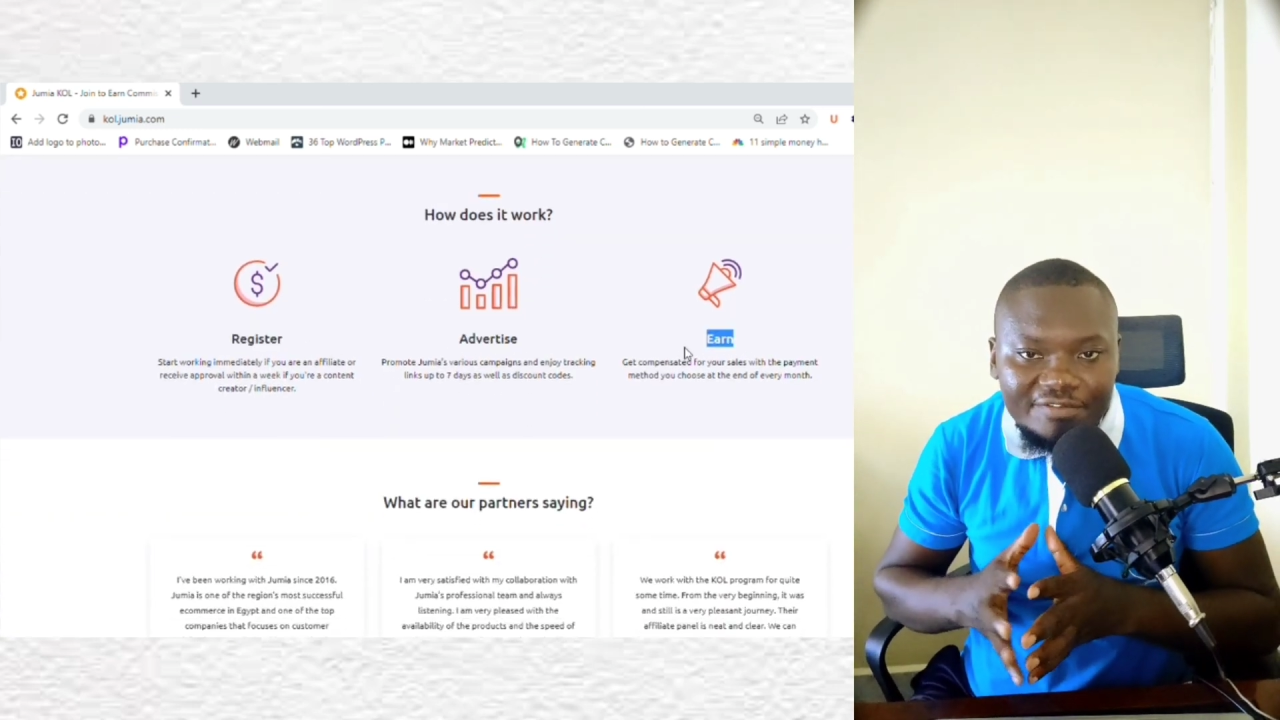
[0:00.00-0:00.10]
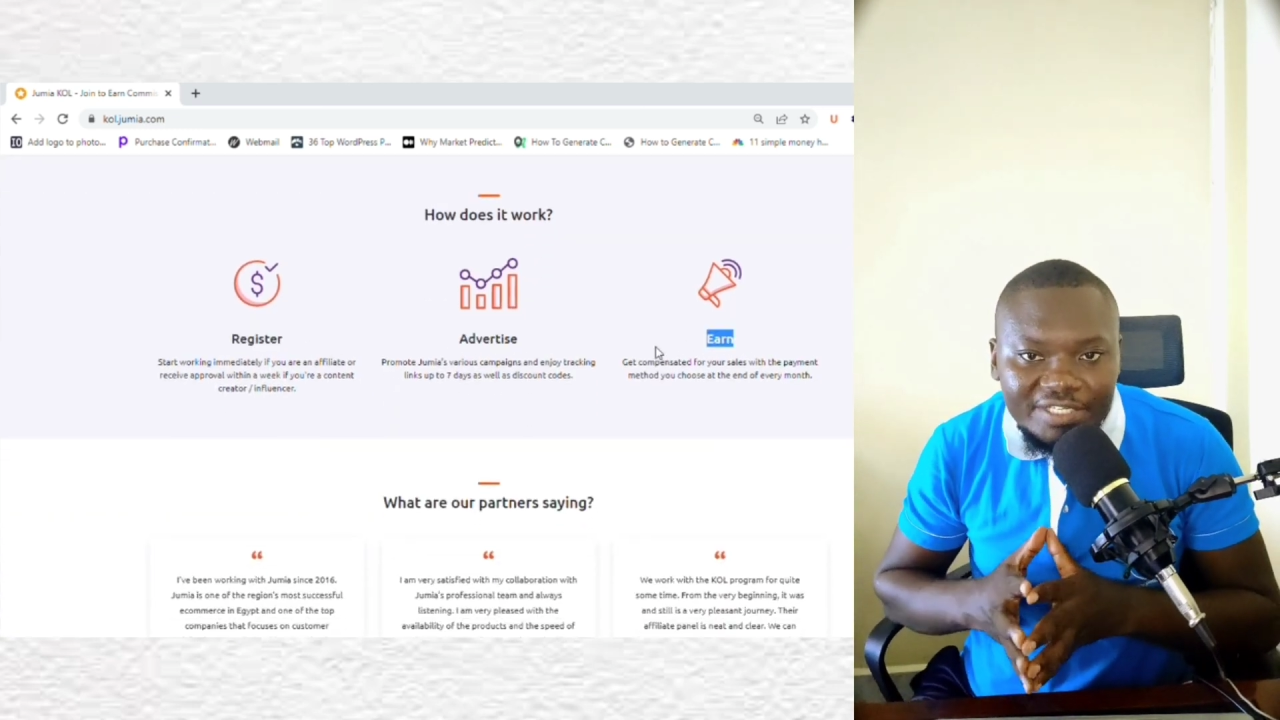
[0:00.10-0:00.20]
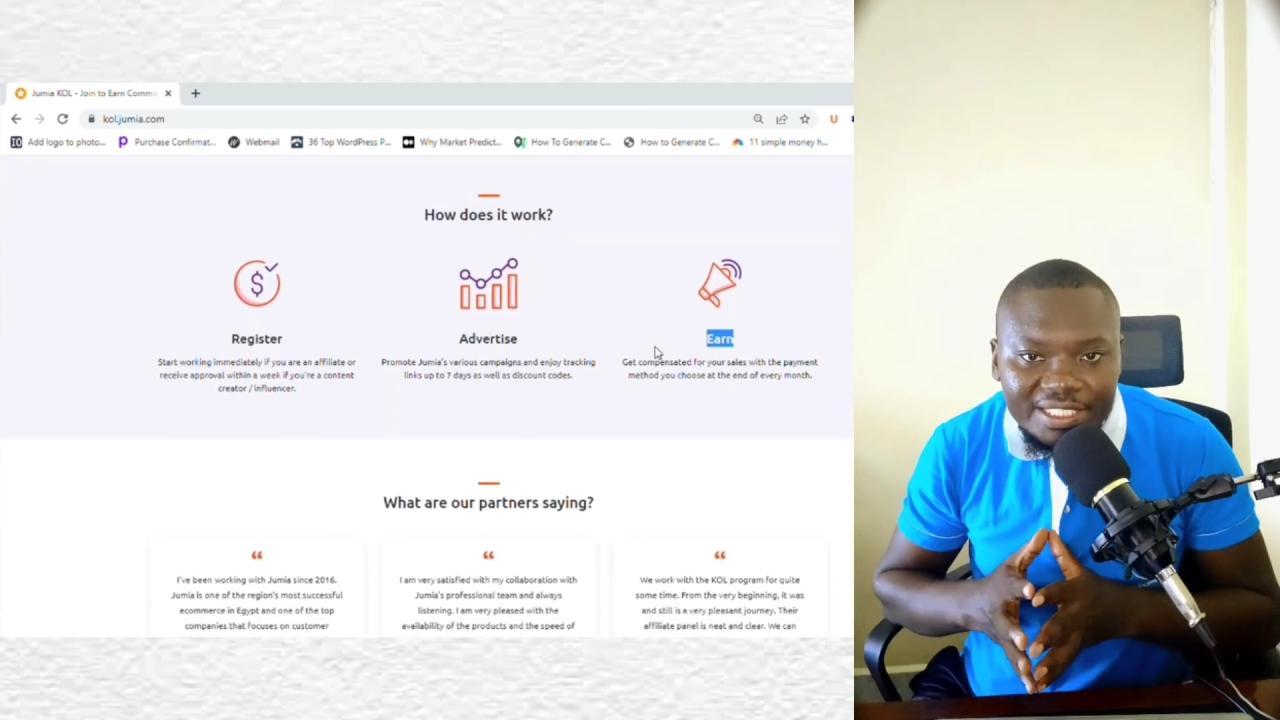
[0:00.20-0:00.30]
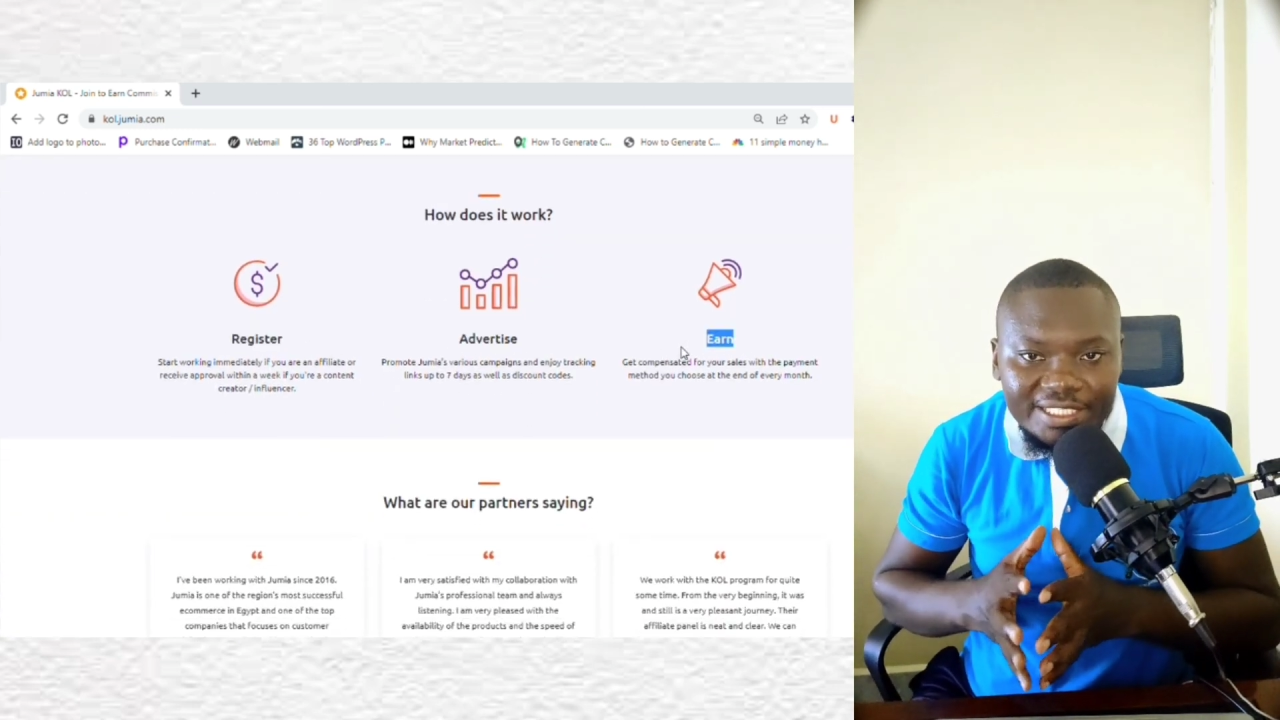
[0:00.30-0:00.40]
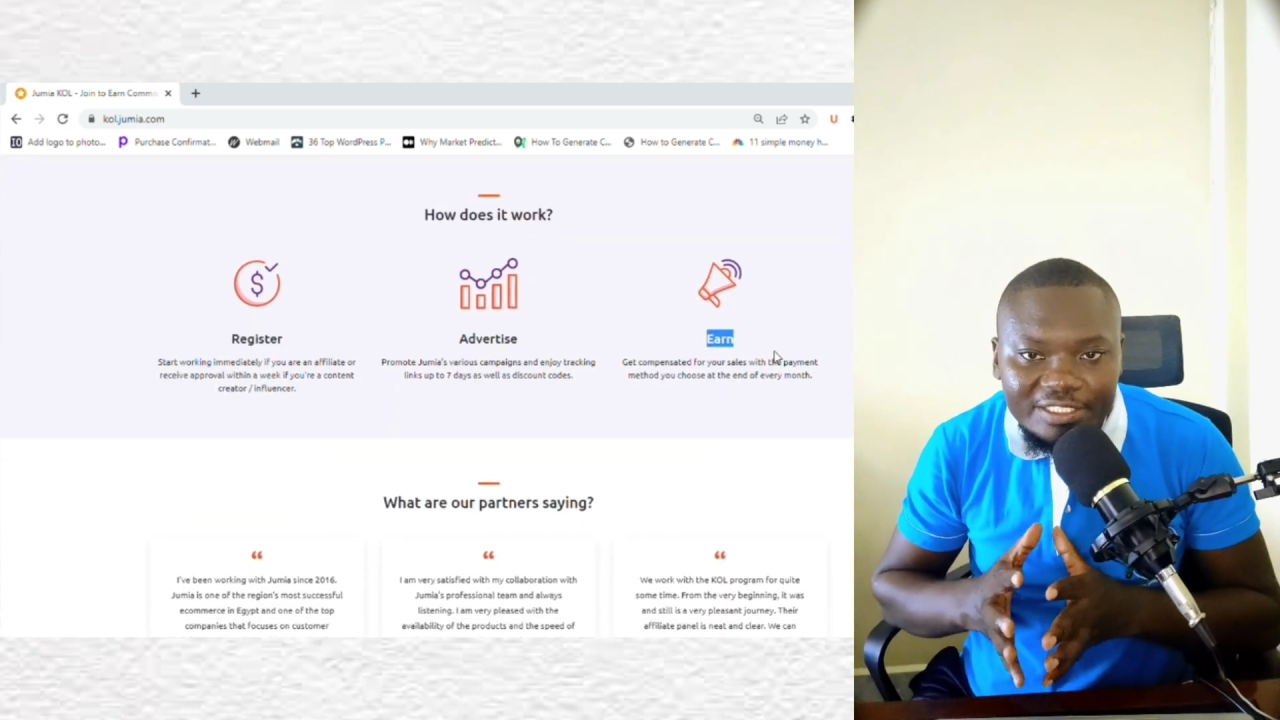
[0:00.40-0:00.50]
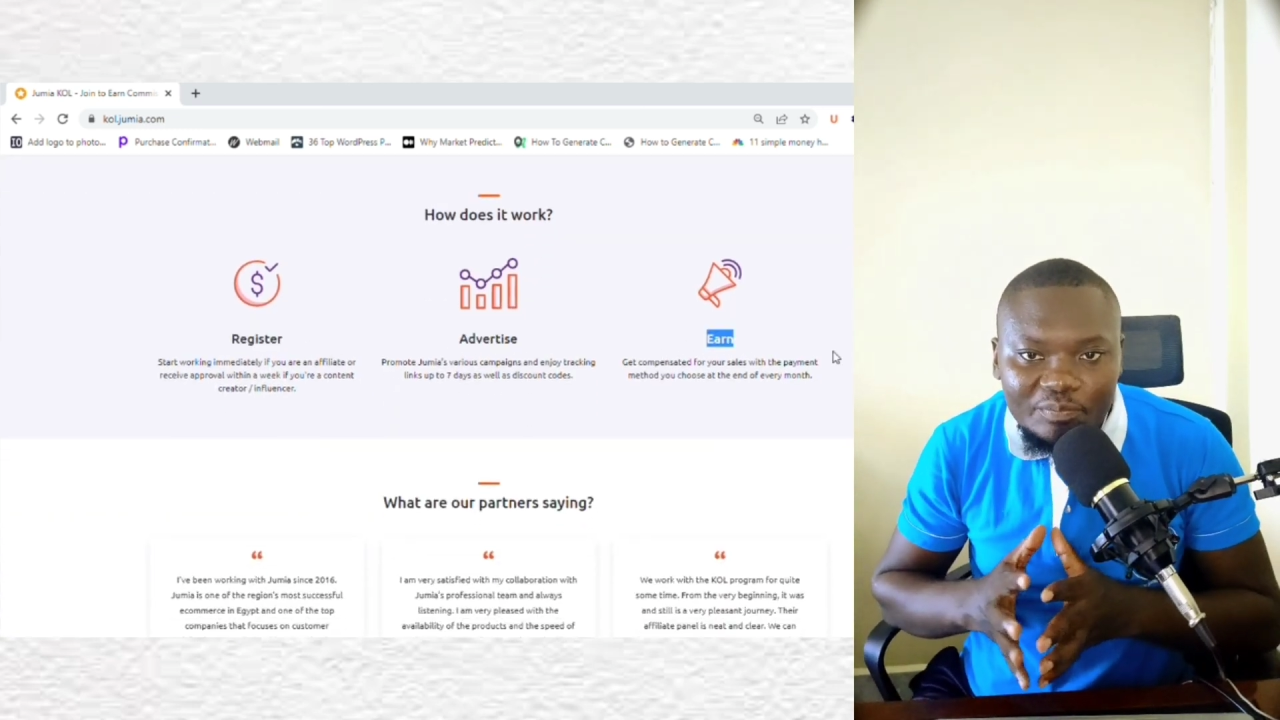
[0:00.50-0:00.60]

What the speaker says: affiliate